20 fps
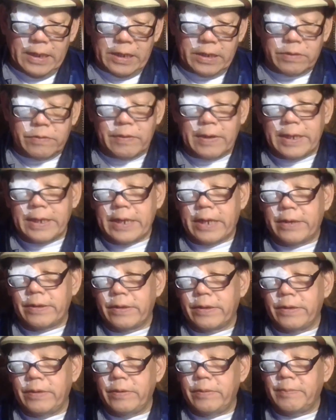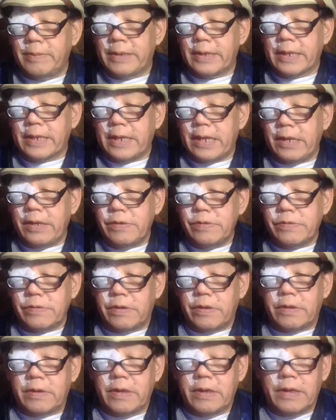I tried out a new
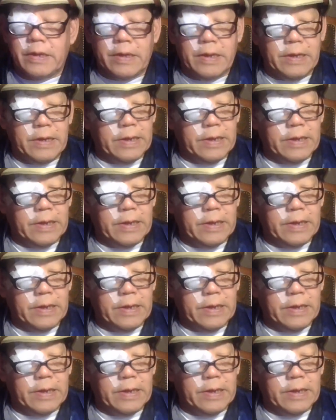medication